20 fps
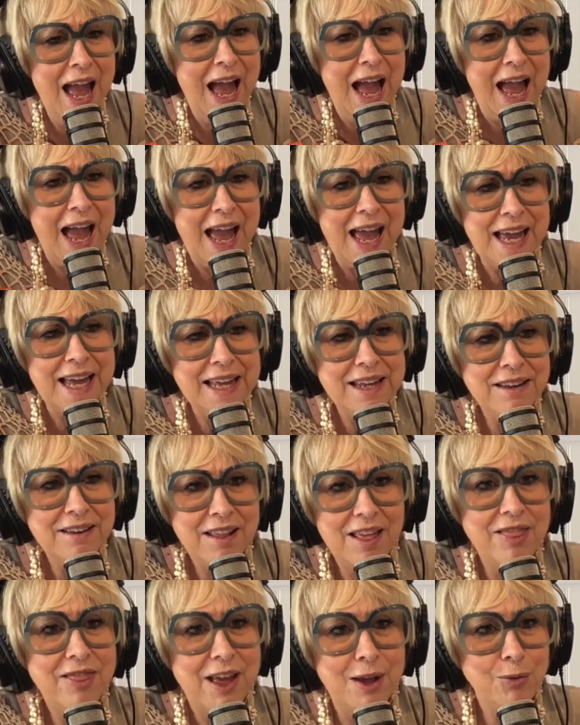
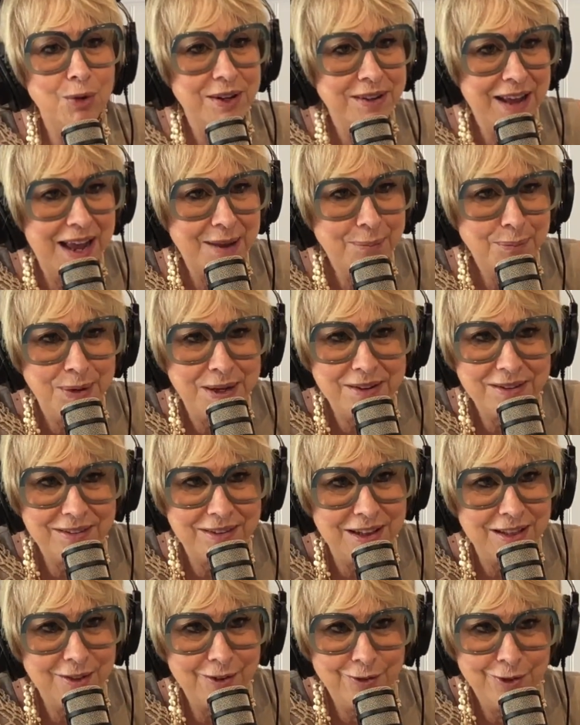And they would take me to
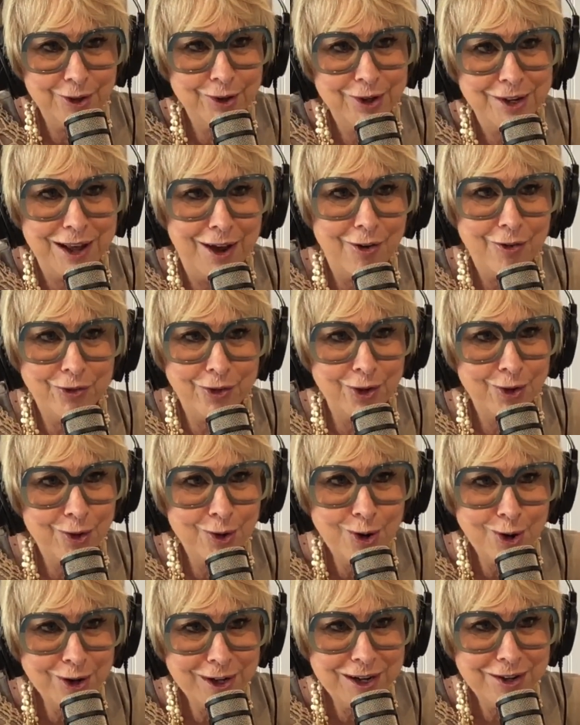see the Philadelphia
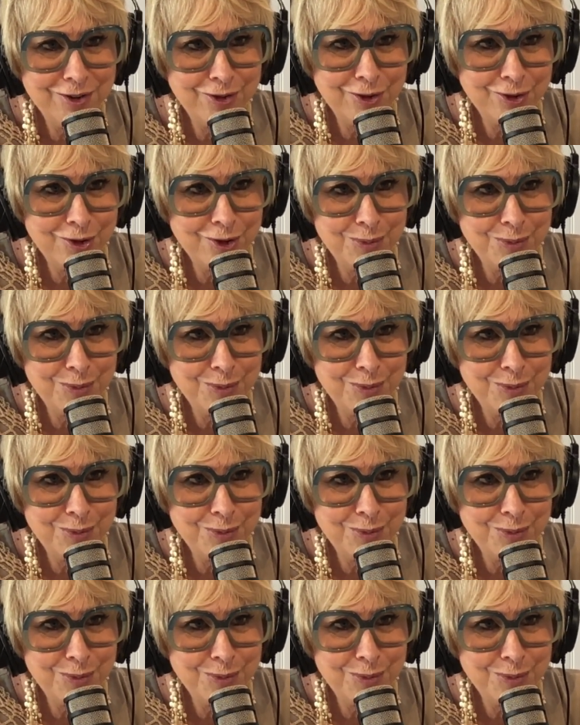Orchestra